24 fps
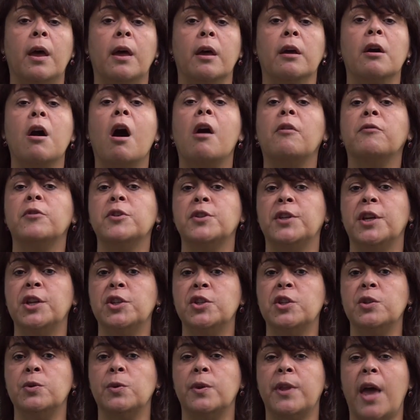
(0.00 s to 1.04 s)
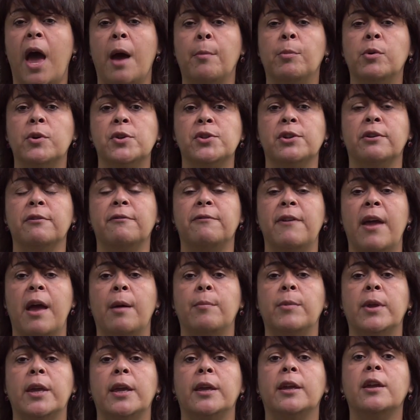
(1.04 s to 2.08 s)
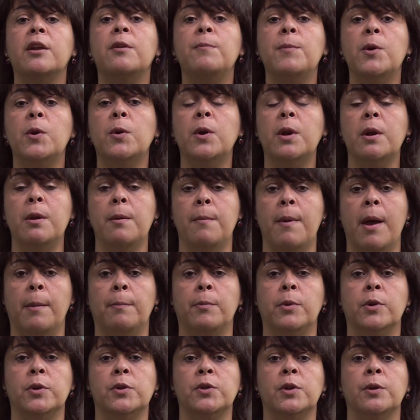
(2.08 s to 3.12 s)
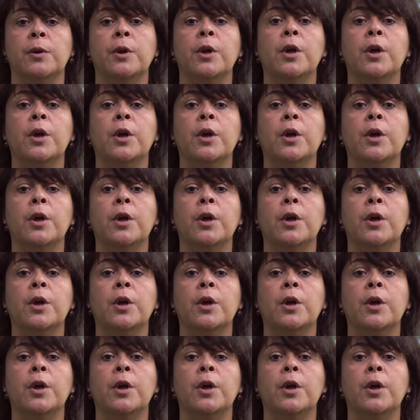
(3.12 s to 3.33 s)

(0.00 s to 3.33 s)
conversations with Aboriginal family and community members,